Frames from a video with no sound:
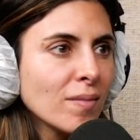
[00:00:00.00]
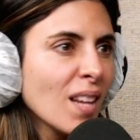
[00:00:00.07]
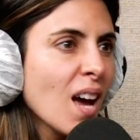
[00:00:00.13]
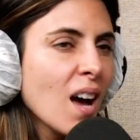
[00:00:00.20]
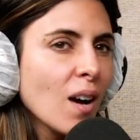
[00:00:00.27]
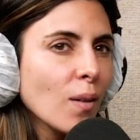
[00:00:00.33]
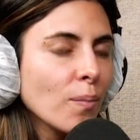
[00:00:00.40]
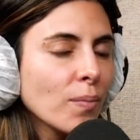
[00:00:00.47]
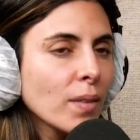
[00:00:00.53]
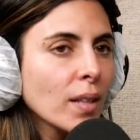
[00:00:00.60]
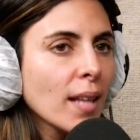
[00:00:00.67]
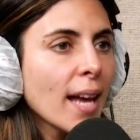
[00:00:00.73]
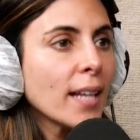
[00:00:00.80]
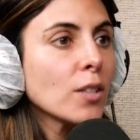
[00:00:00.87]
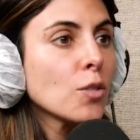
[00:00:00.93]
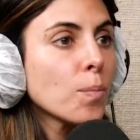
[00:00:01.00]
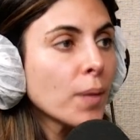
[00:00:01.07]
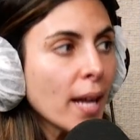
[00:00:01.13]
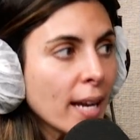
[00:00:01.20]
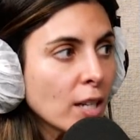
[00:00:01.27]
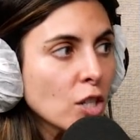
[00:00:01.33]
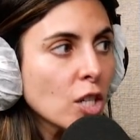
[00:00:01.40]
no, like
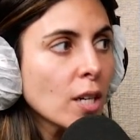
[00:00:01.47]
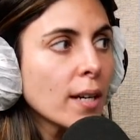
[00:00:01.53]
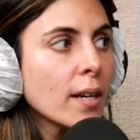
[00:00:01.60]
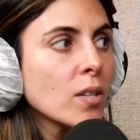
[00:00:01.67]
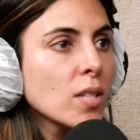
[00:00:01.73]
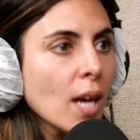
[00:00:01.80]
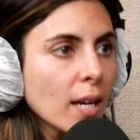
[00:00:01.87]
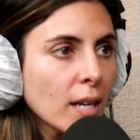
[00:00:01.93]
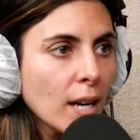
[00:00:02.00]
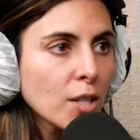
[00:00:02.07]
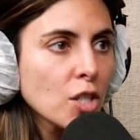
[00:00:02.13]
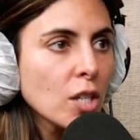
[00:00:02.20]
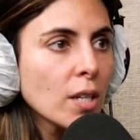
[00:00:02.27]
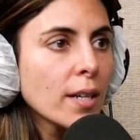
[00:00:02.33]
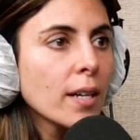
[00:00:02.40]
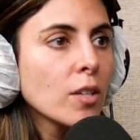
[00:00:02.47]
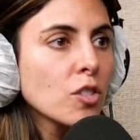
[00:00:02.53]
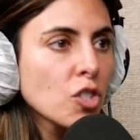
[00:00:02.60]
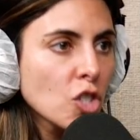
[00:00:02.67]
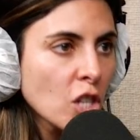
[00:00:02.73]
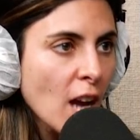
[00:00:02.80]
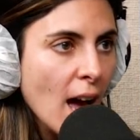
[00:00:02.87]
plain Cheerios, Honey Nut
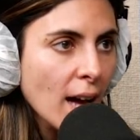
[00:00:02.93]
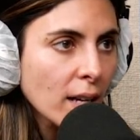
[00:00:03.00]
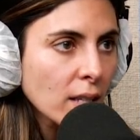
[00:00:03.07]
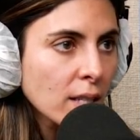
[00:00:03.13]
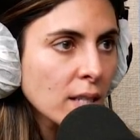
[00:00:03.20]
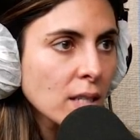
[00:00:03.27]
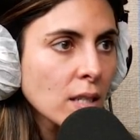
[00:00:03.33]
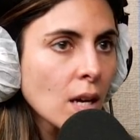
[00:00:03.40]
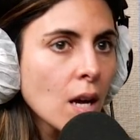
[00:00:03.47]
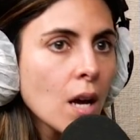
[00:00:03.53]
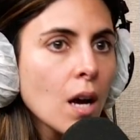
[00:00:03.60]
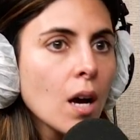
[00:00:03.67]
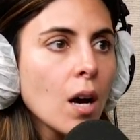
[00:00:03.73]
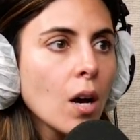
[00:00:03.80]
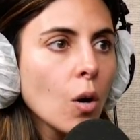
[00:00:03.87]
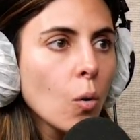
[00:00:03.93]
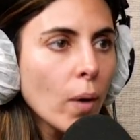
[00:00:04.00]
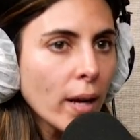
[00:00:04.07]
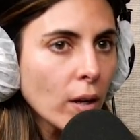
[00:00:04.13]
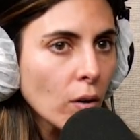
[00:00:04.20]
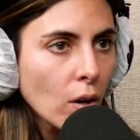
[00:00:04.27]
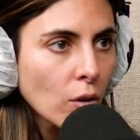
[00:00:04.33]
Cheerios, Chex,
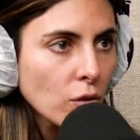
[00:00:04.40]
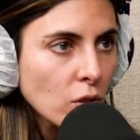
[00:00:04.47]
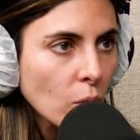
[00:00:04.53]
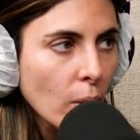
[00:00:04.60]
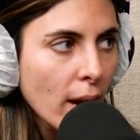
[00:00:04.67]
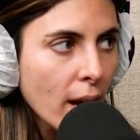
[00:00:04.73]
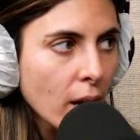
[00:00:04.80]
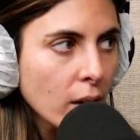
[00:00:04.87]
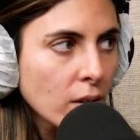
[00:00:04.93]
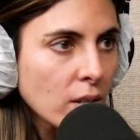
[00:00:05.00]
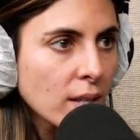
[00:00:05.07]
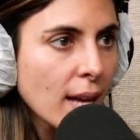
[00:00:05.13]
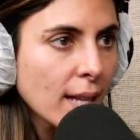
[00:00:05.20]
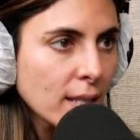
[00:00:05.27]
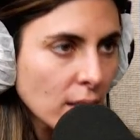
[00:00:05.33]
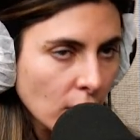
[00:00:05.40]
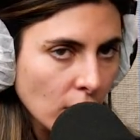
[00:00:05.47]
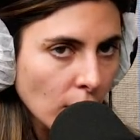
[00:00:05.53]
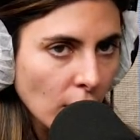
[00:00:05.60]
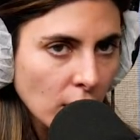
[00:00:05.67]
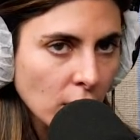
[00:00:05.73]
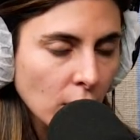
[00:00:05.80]
Quaker Oat squares.
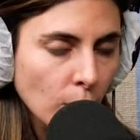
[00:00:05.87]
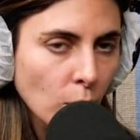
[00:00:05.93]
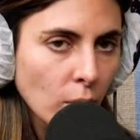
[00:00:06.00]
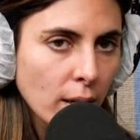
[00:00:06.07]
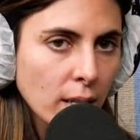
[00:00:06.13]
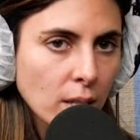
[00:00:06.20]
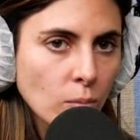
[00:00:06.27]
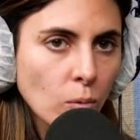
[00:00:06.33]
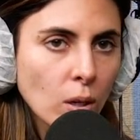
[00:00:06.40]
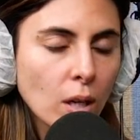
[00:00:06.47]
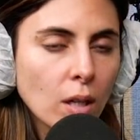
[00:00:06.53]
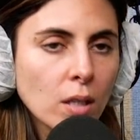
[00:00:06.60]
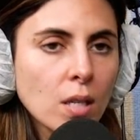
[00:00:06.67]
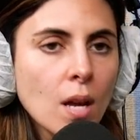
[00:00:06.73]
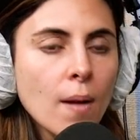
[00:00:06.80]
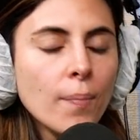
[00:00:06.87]
It's the boys' world.